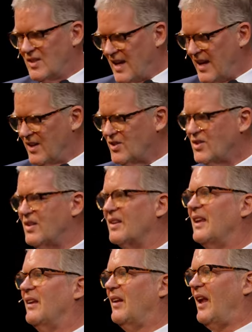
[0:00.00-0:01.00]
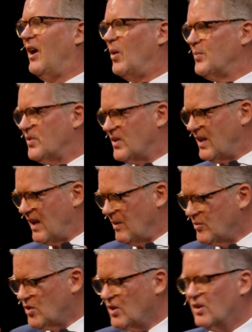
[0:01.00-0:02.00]
test. It helps
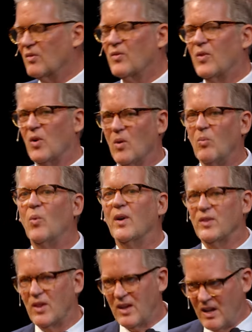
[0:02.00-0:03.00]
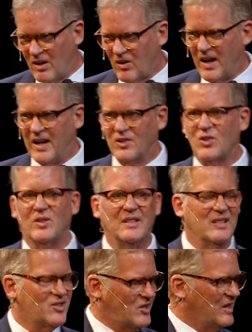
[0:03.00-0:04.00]
them to confirm what they are
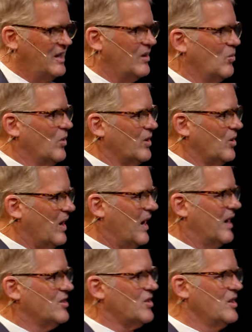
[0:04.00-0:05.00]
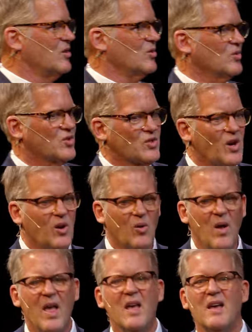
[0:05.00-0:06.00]
actually seeing with their eyes and ears.
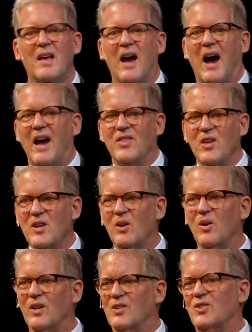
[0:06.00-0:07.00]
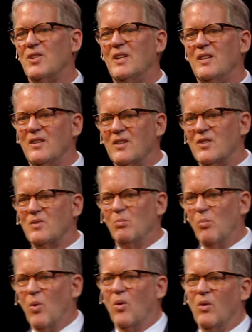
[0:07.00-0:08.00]
So I think you're going to see this
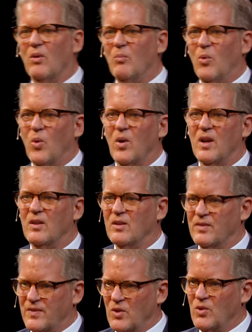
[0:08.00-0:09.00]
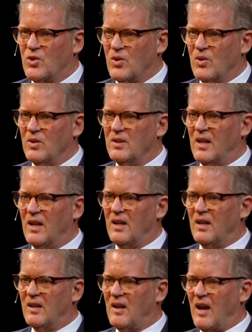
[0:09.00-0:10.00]
more and more in the future,
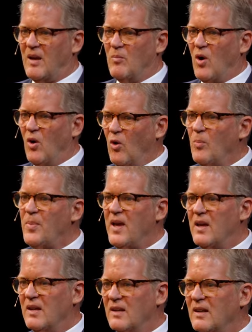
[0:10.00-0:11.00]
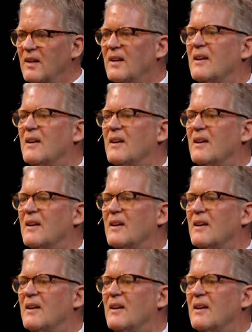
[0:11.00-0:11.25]
and I'm hoping